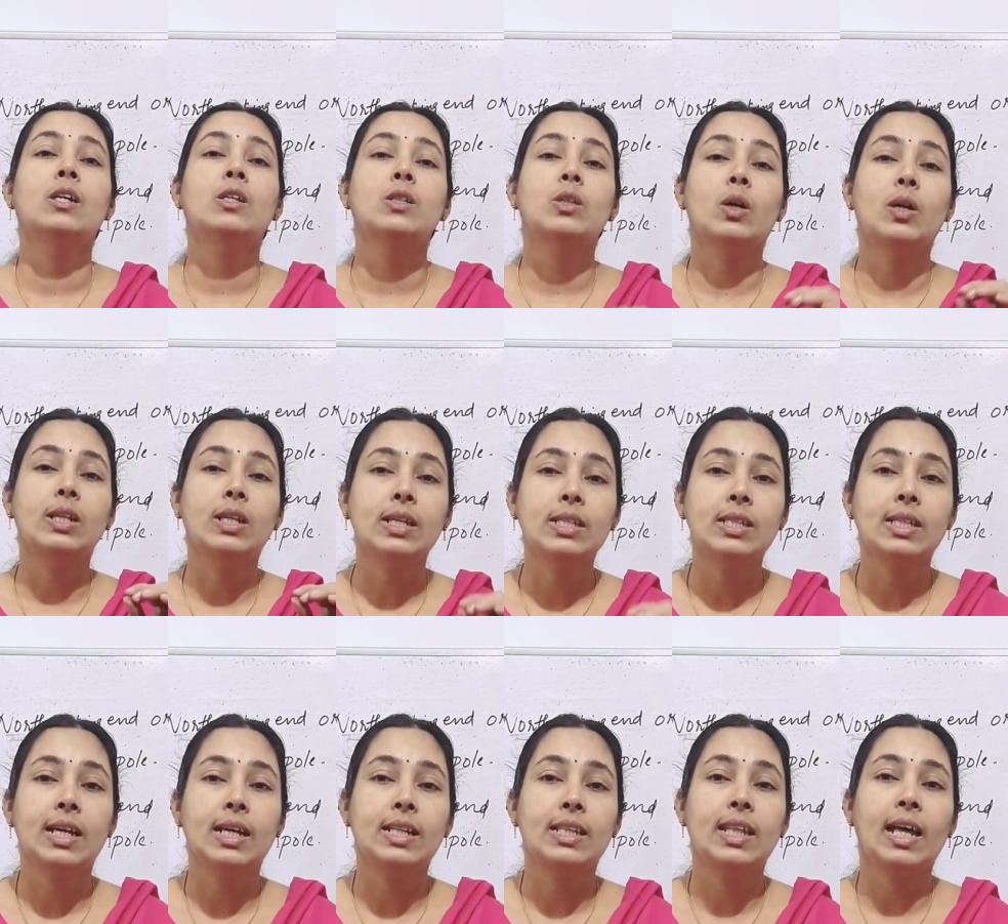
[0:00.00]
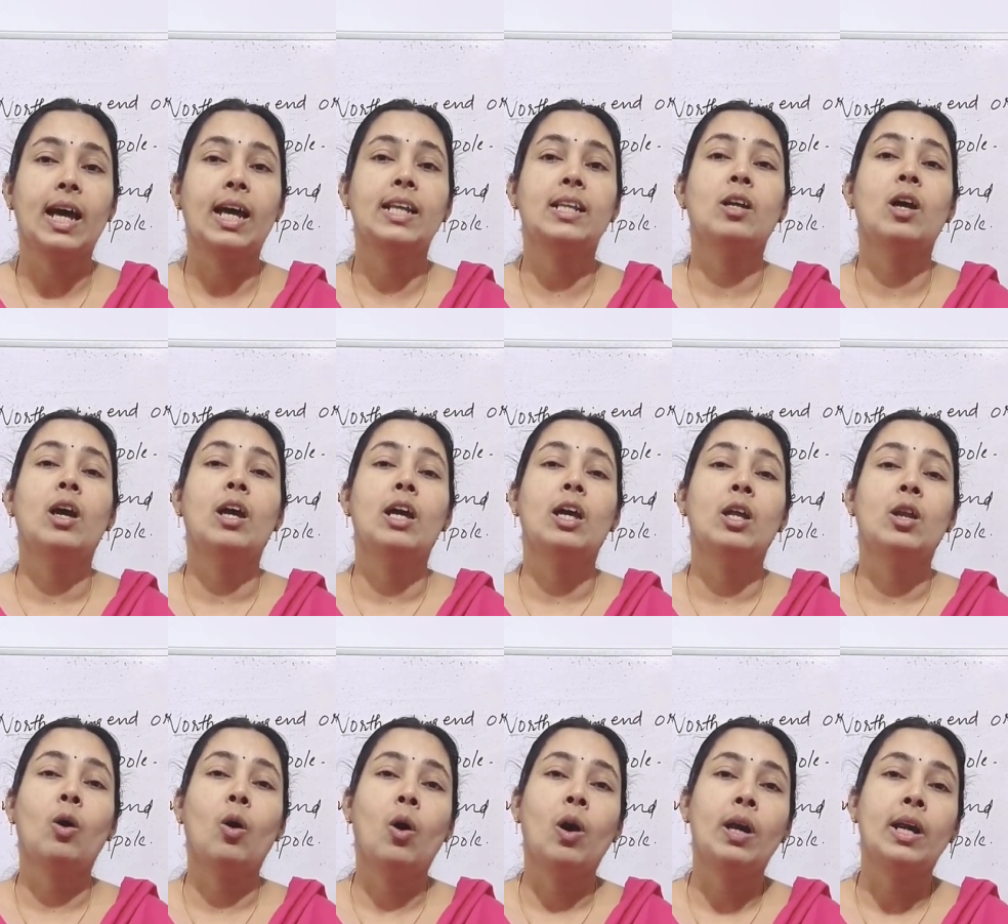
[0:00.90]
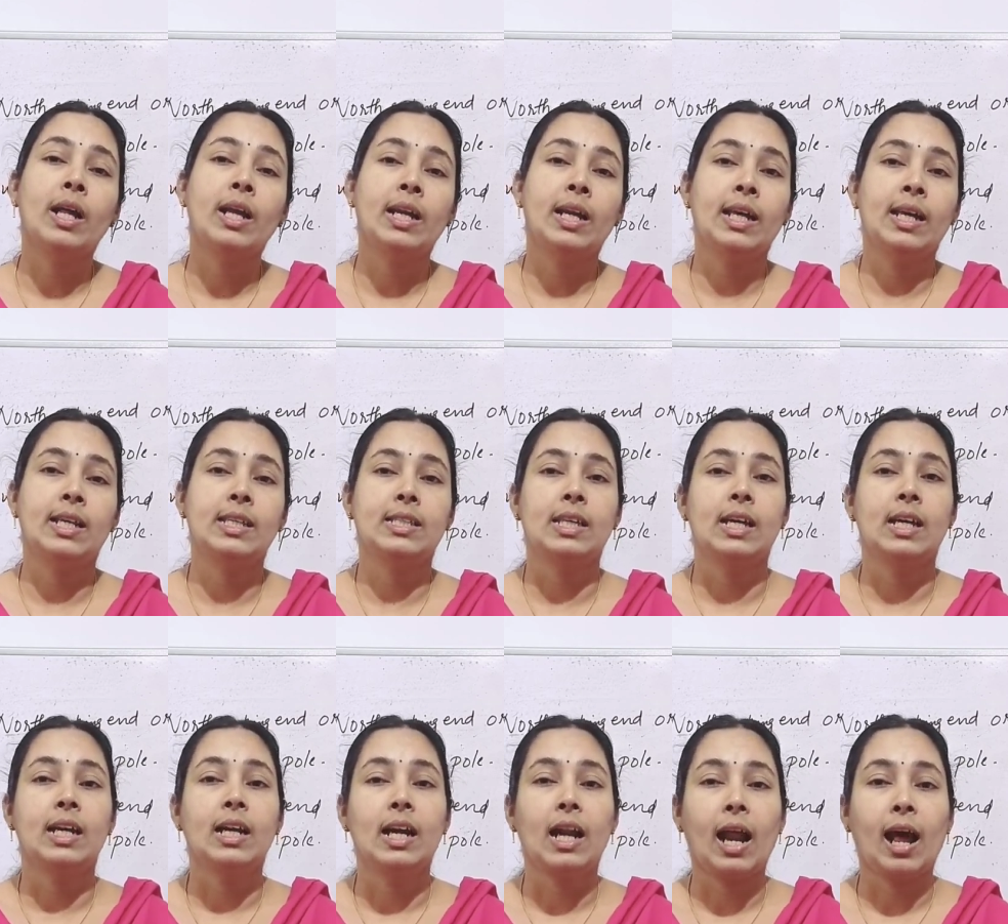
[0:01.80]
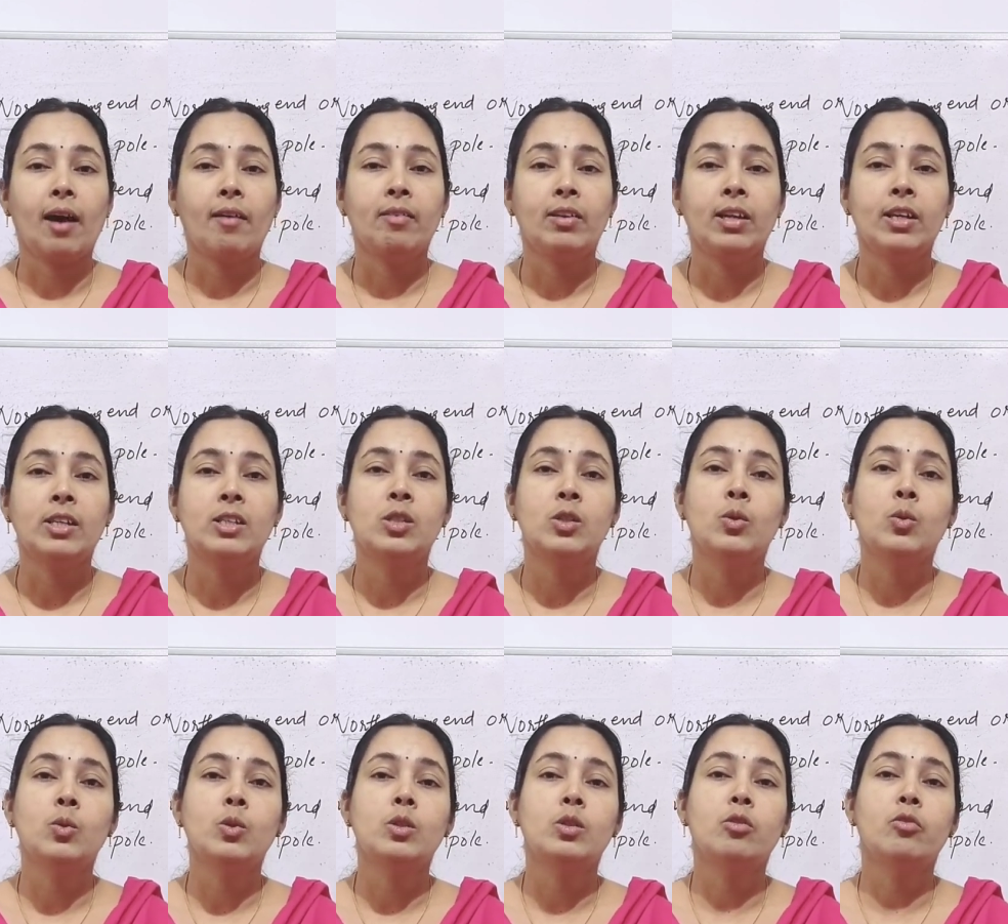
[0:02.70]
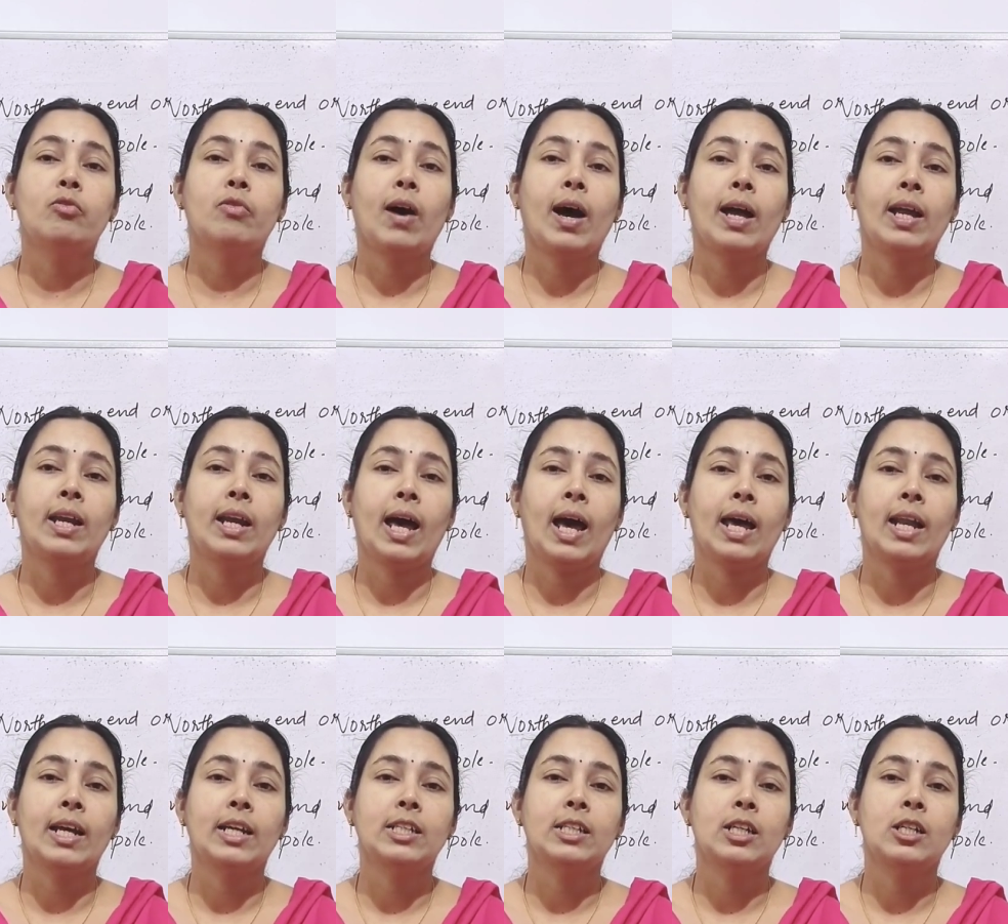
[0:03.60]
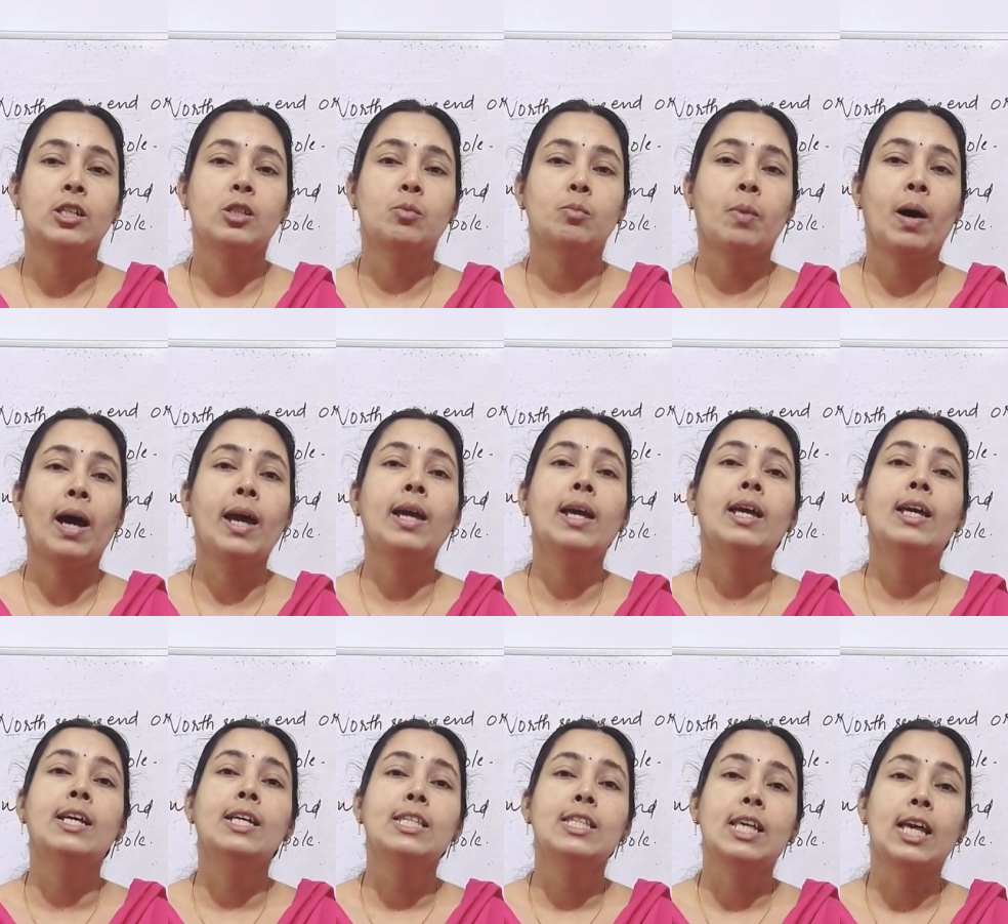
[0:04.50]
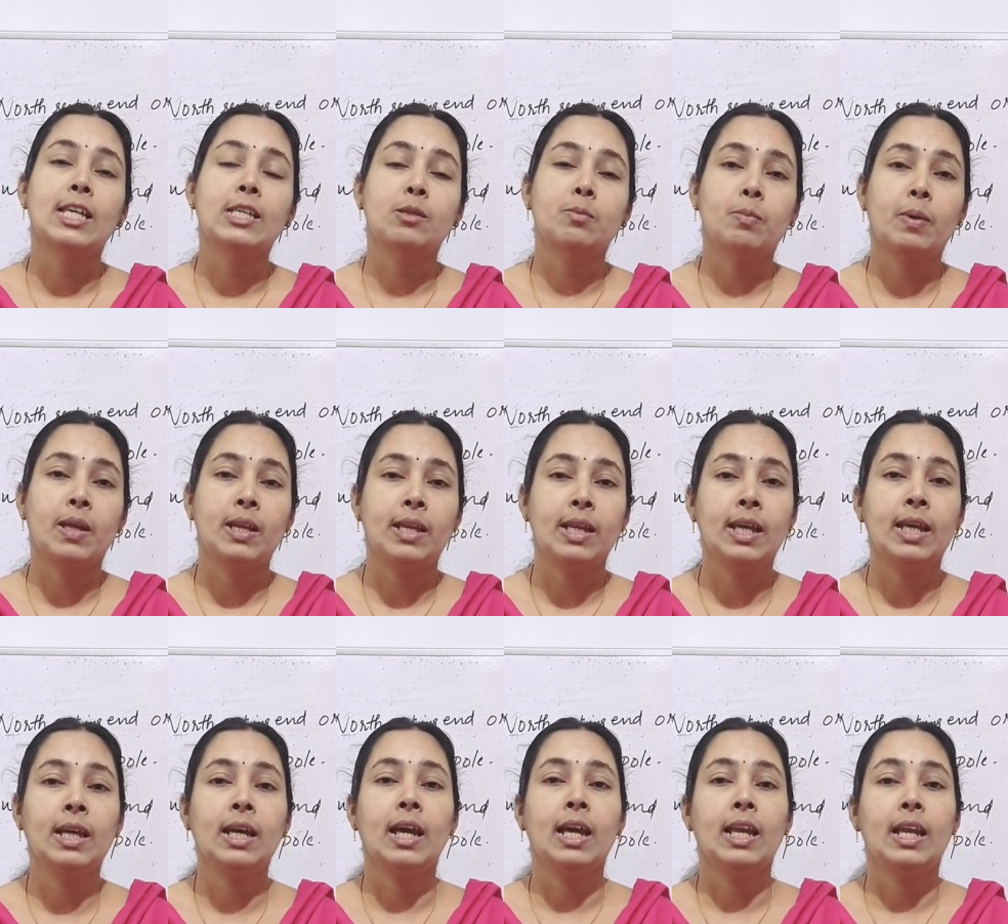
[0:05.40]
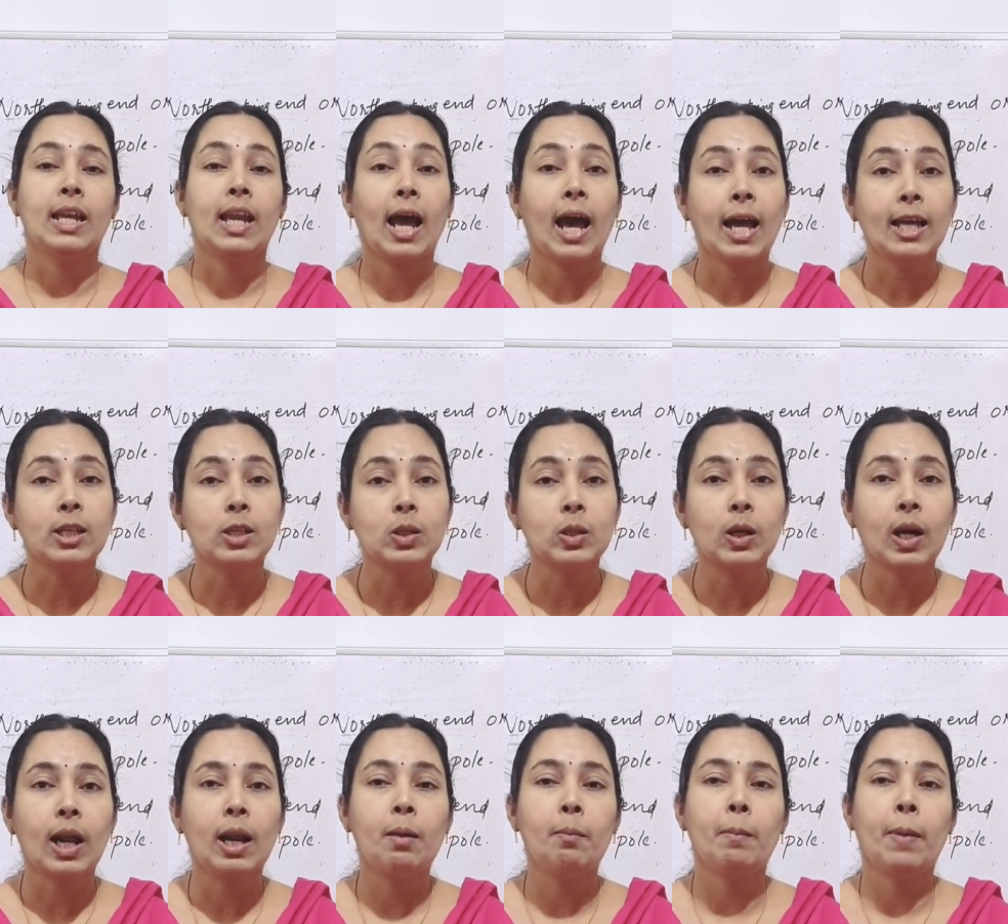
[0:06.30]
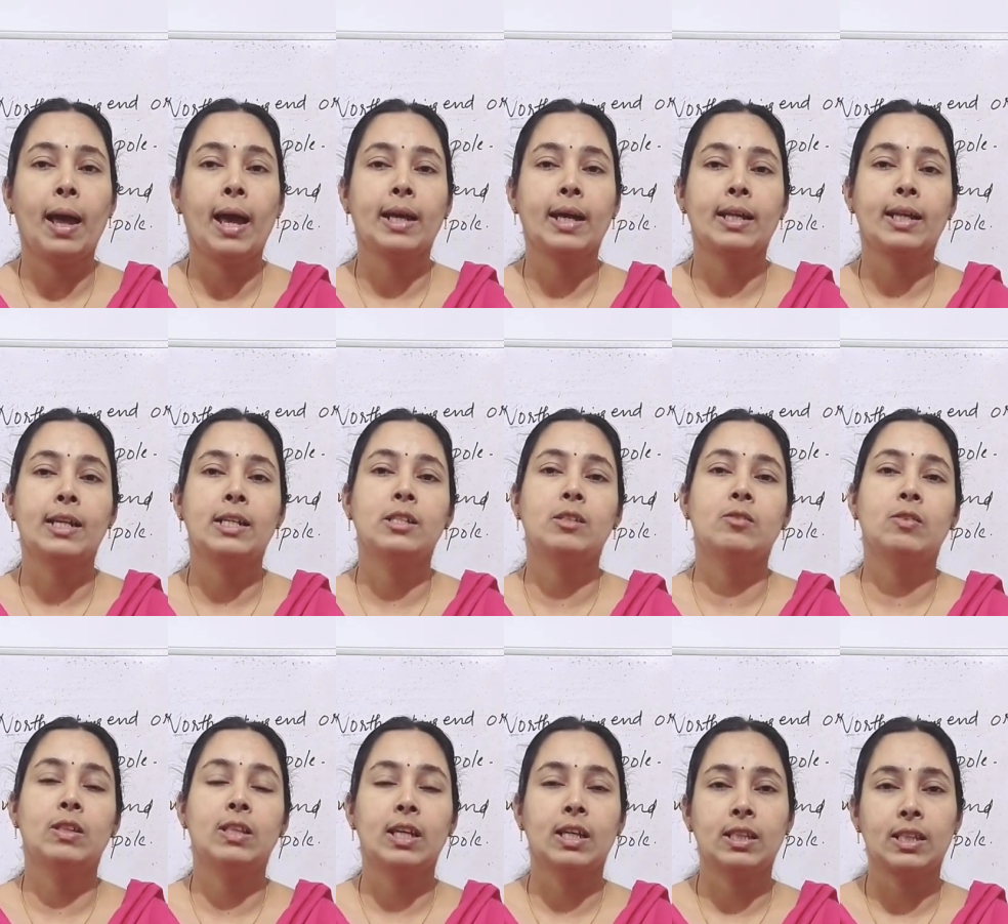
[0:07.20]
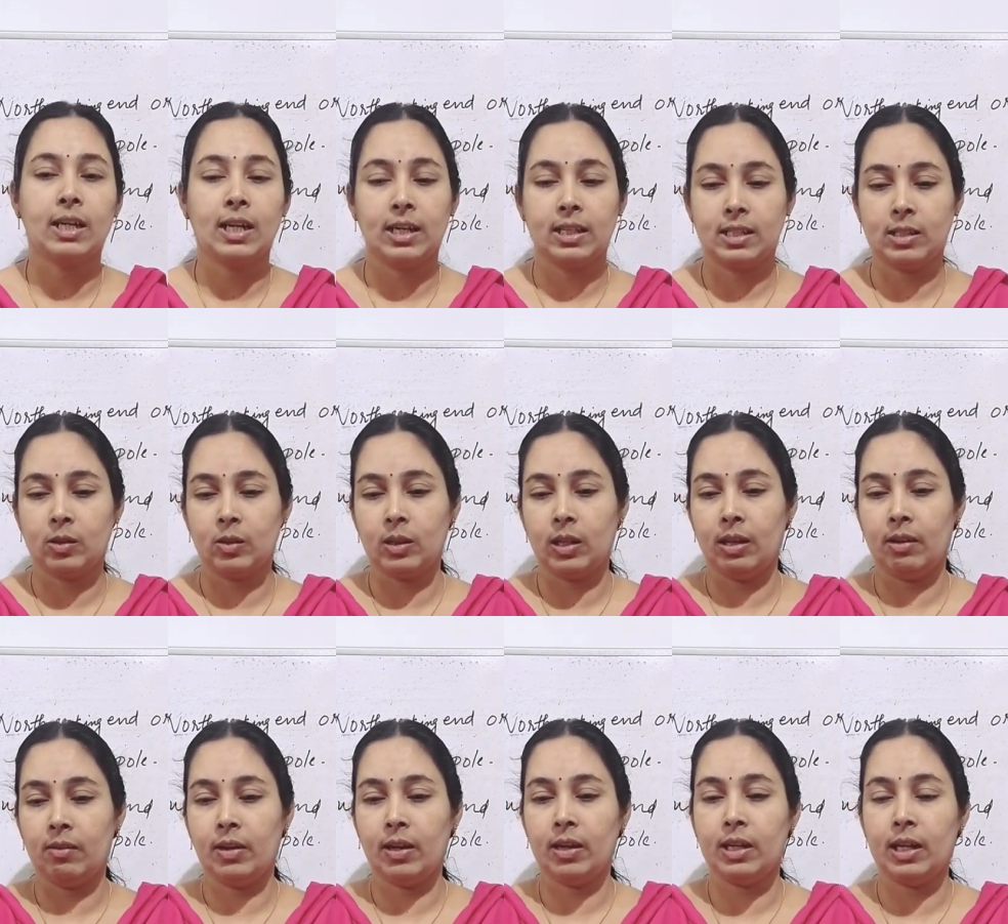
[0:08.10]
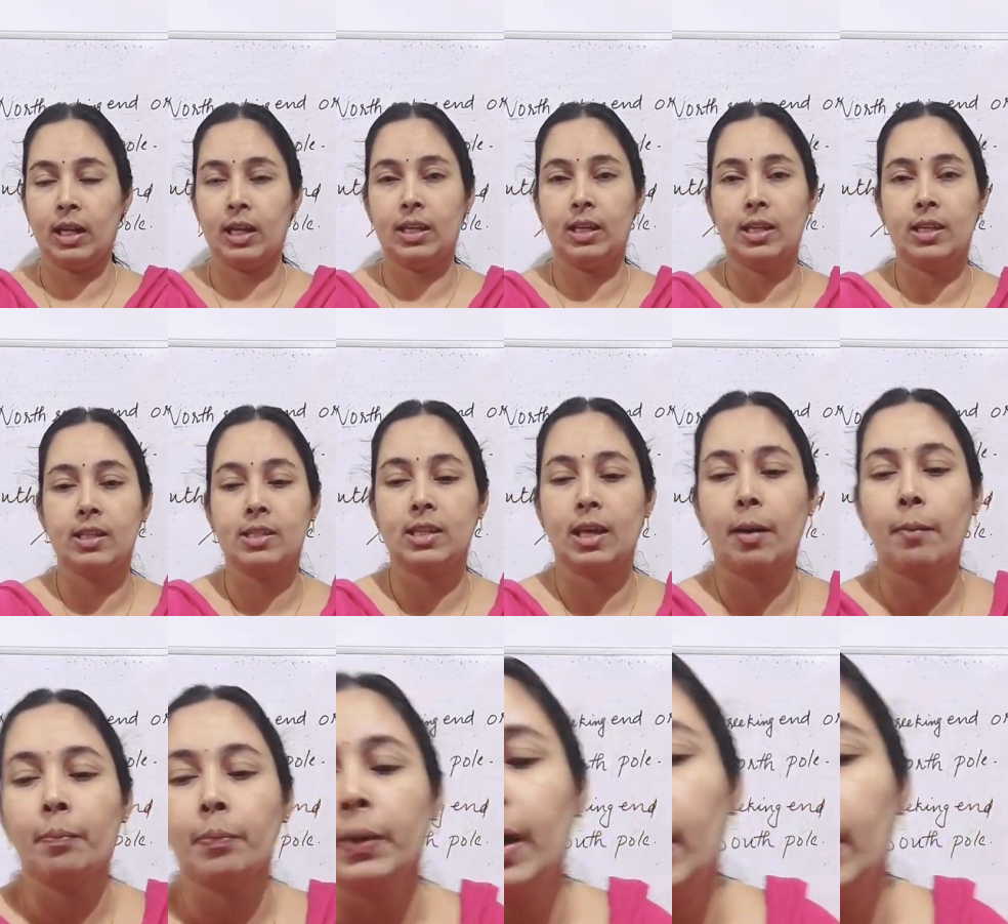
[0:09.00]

So it is said that in olden days, travelers used to find directions by suspending natural magnets with a thread. So they were taking some